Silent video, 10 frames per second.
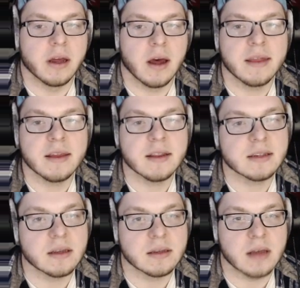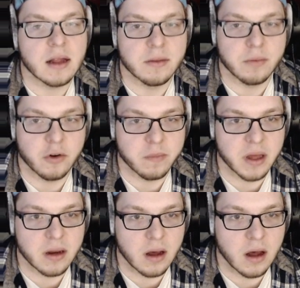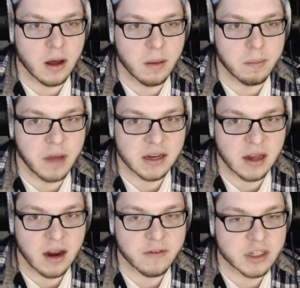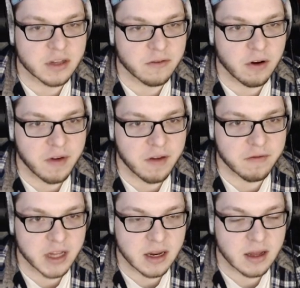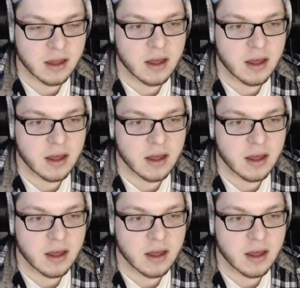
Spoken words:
I think this is a solid improvement. Bogdanovich to Fred VanVleet.